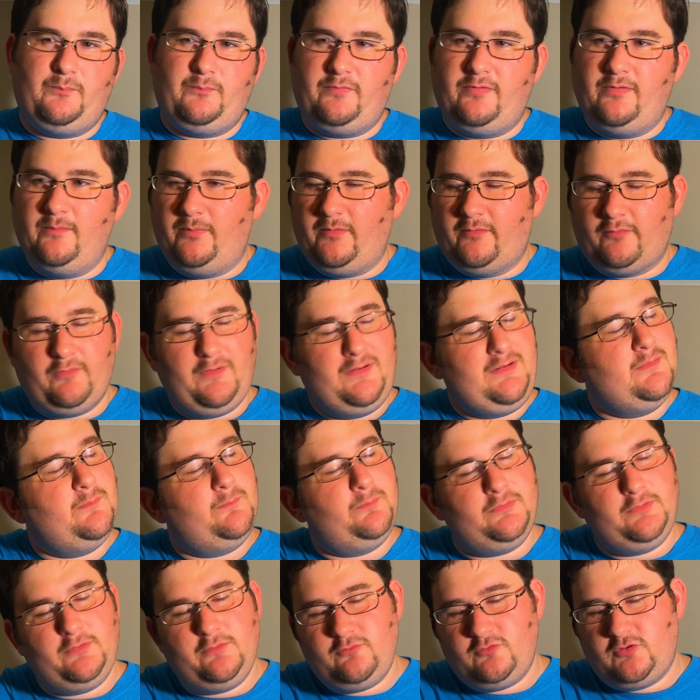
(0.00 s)
between the
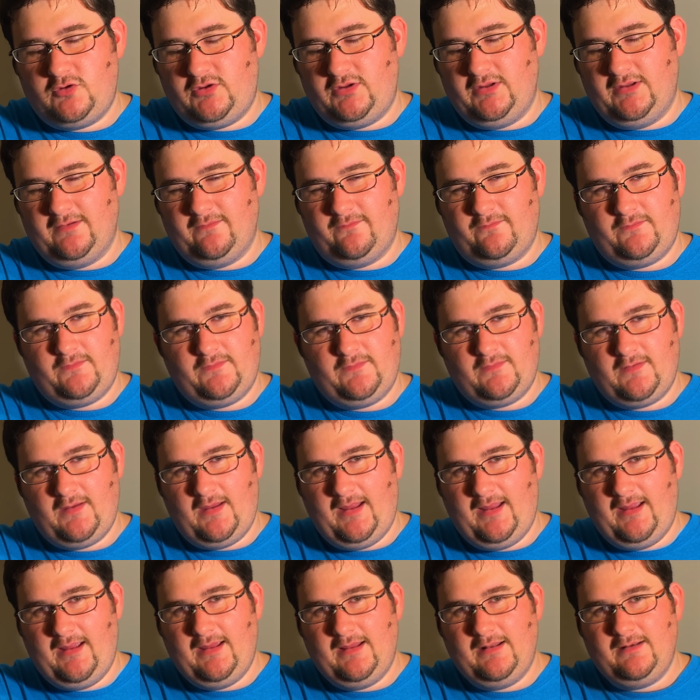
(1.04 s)
blue shift
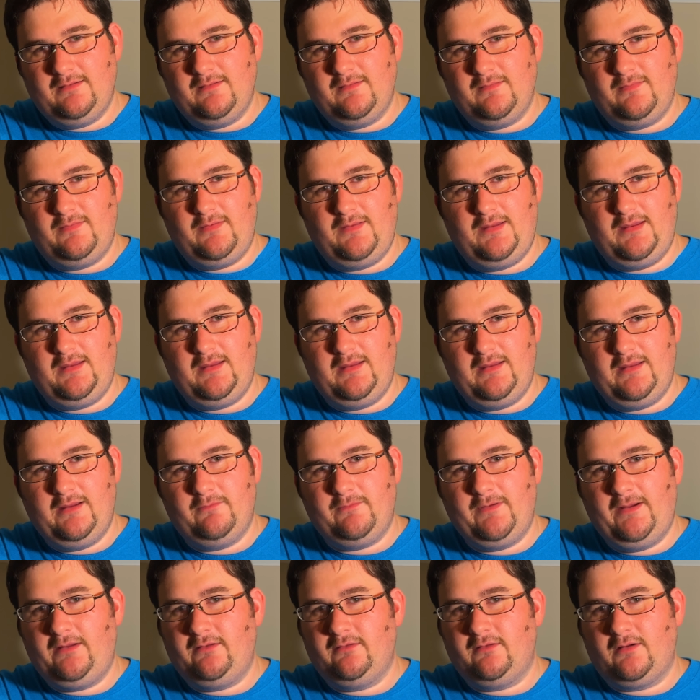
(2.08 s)
and the
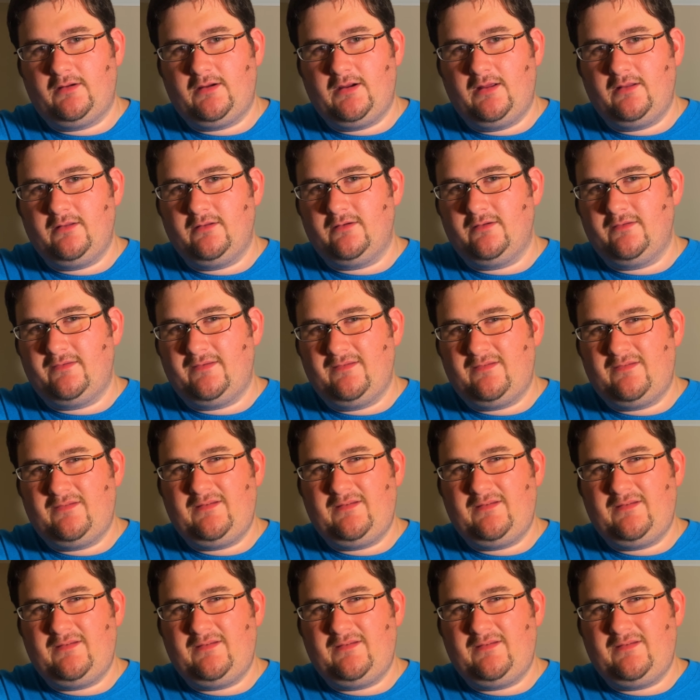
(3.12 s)
irregular colors, it's